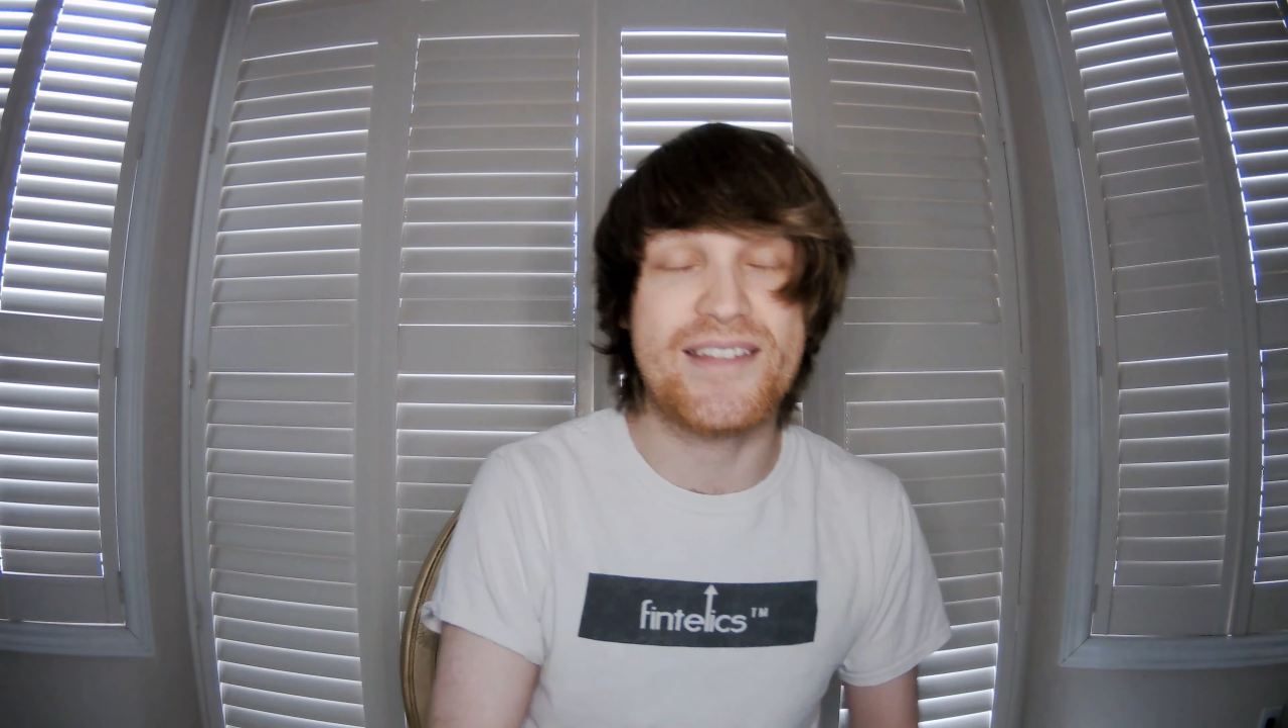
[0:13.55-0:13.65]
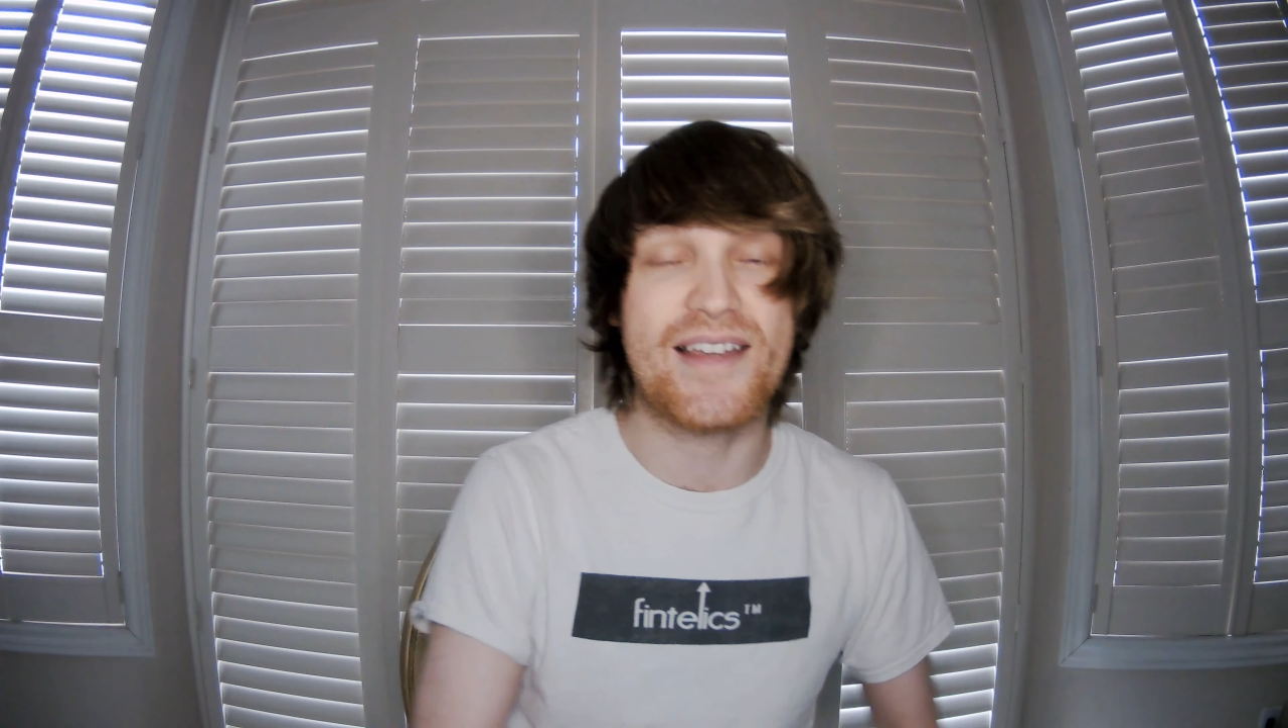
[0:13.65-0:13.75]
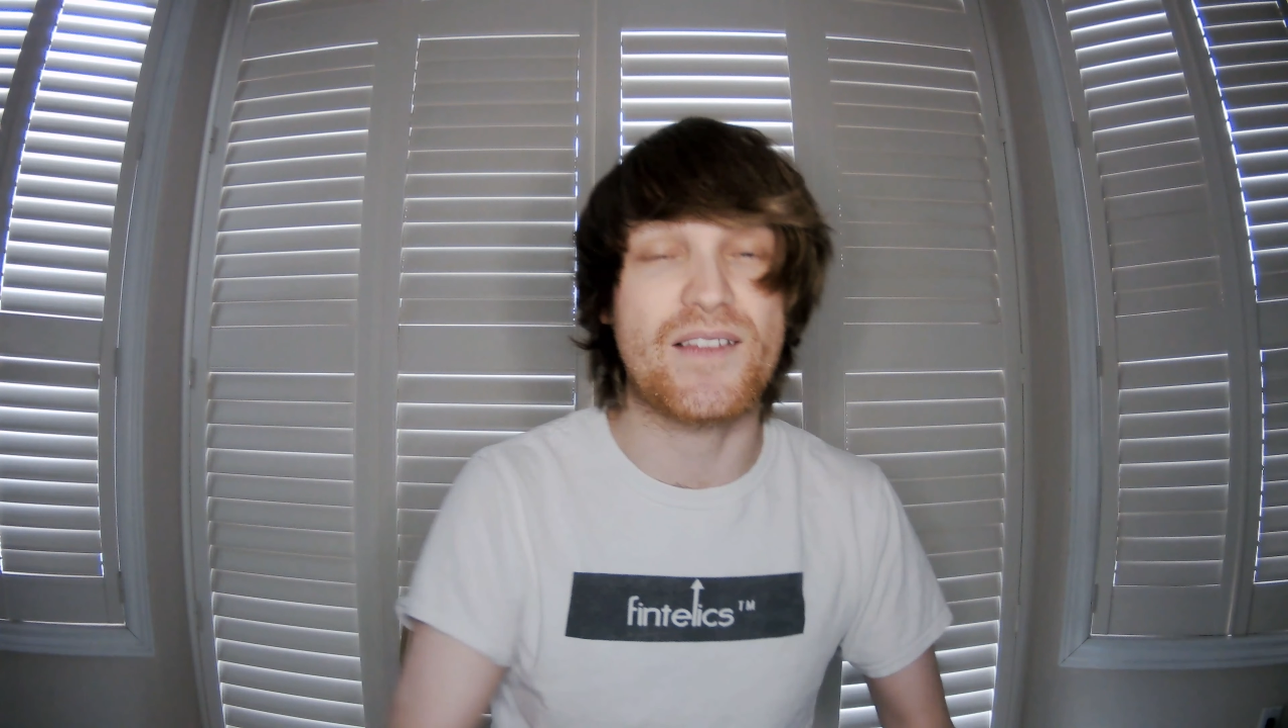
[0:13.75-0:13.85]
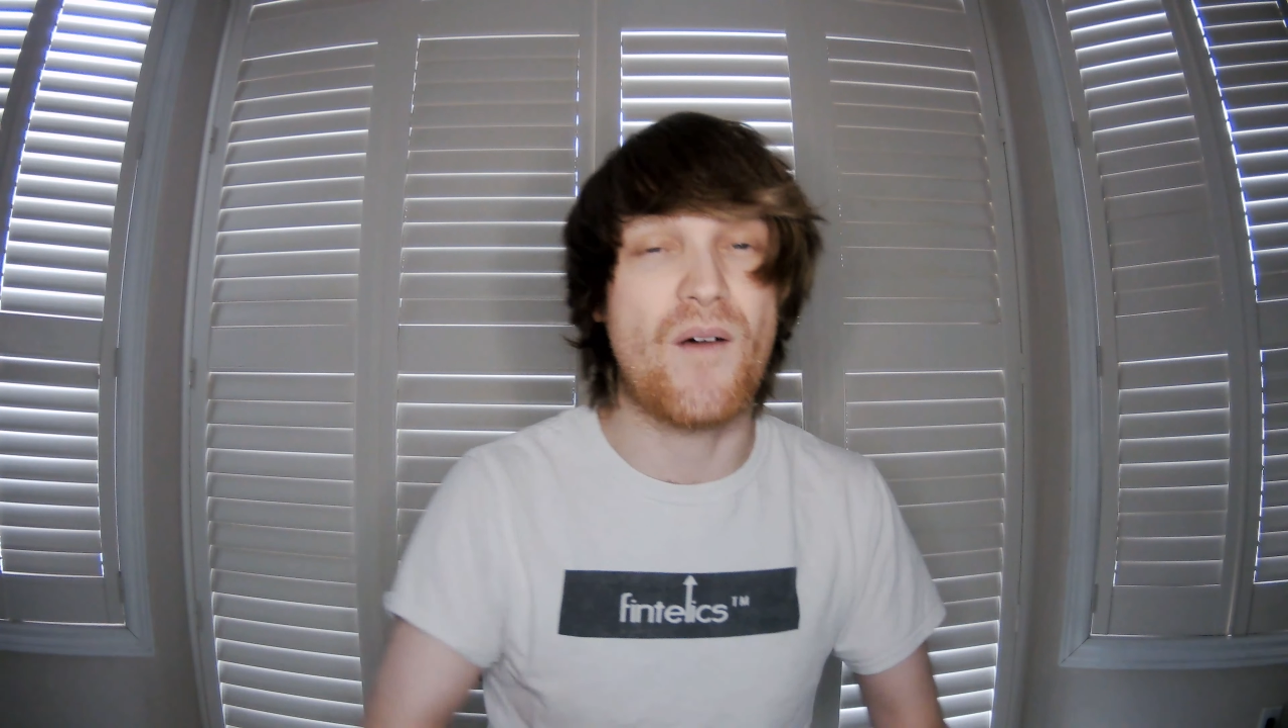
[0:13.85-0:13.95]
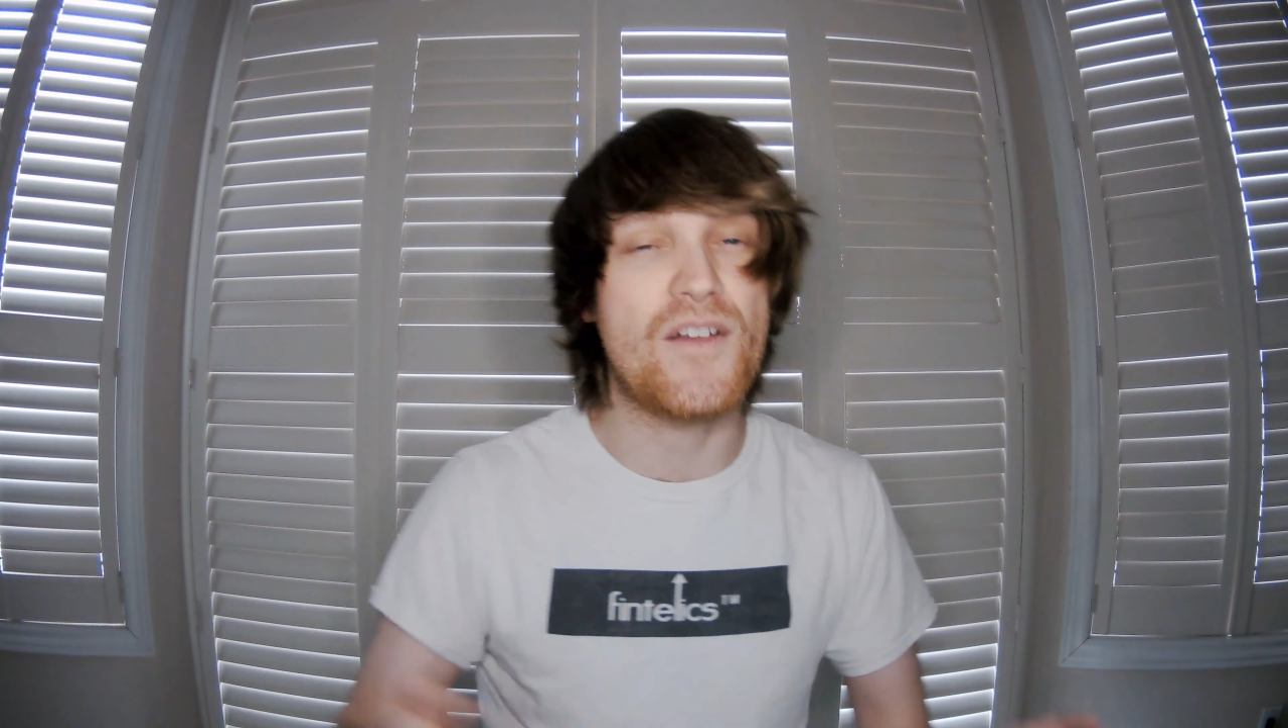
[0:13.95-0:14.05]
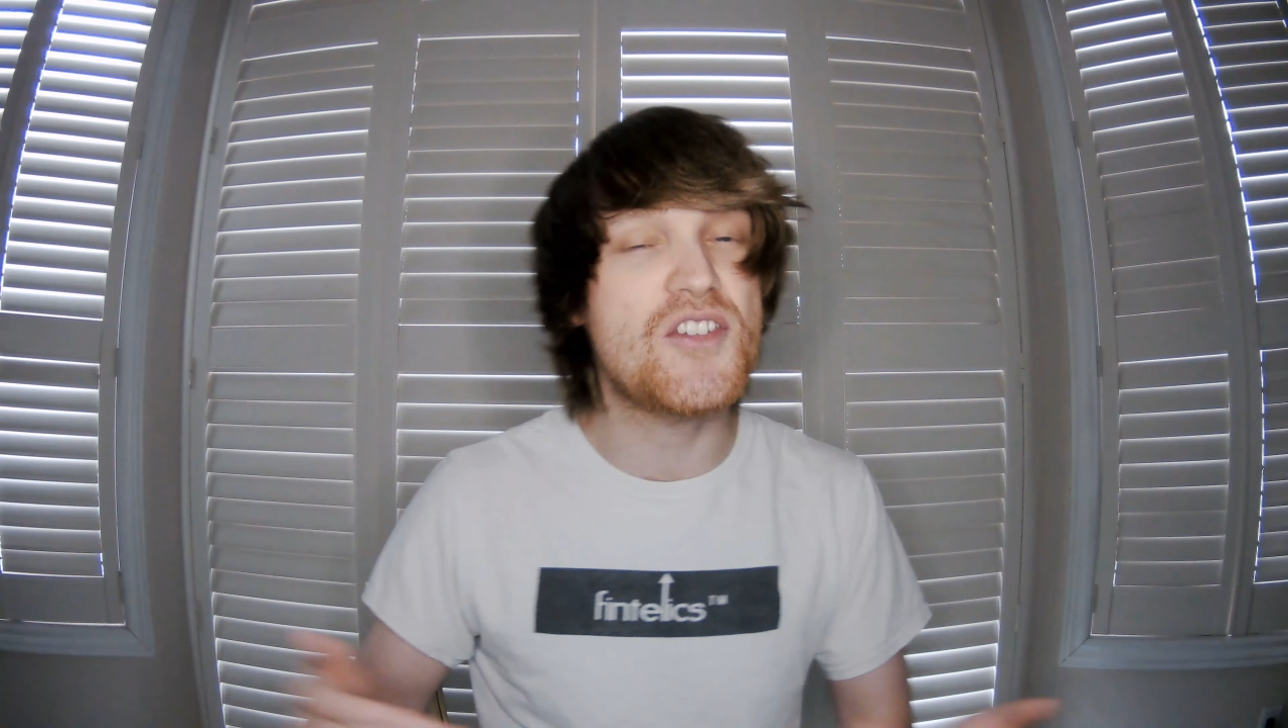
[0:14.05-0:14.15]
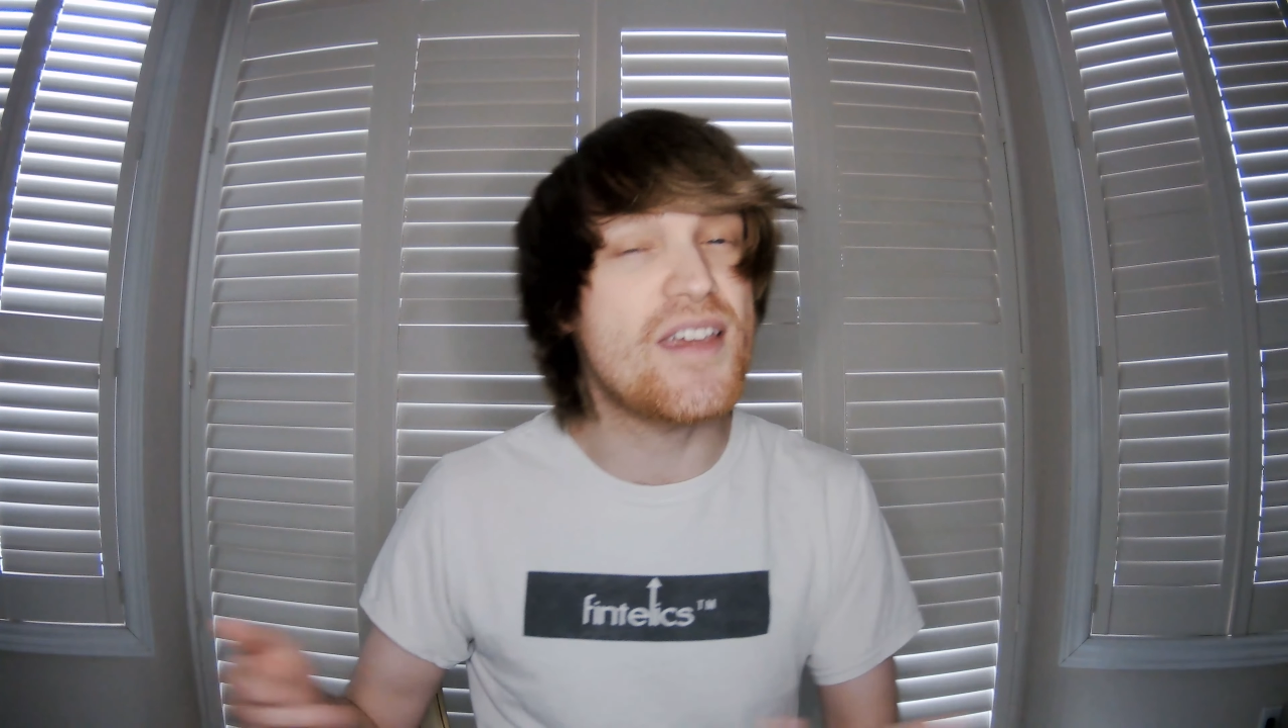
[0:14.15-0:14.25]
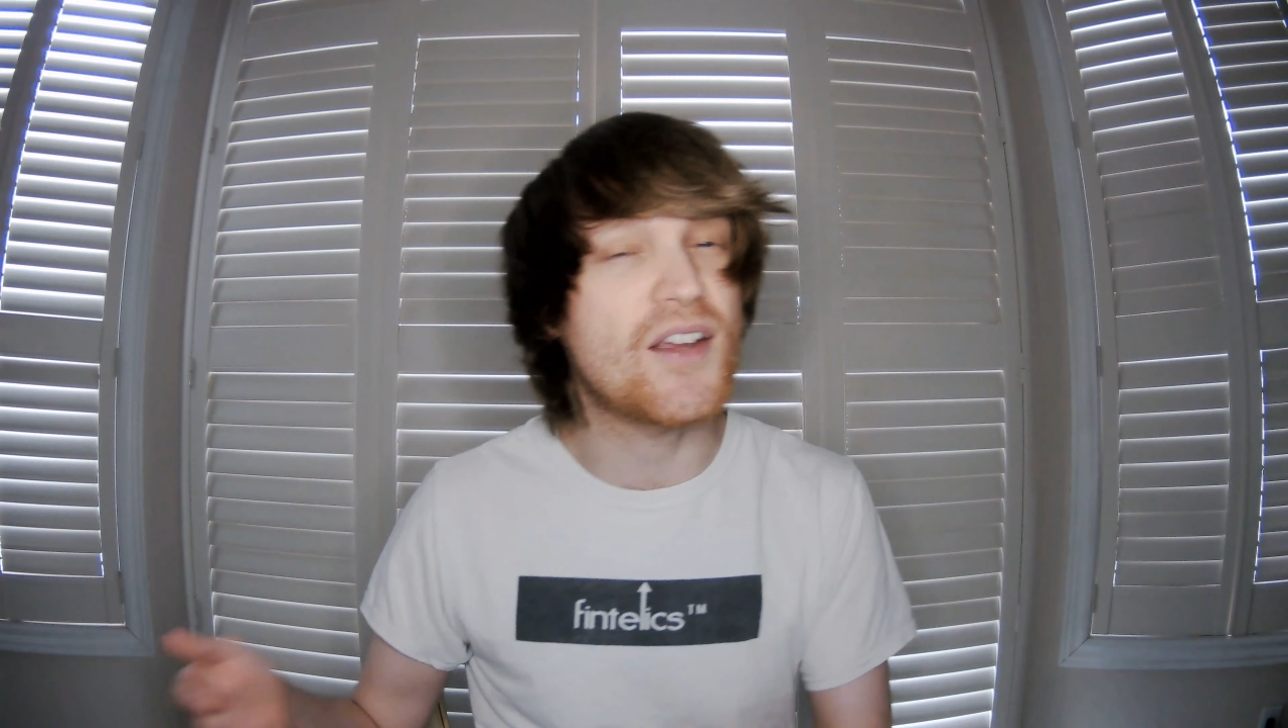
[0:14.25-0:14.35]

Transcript: technology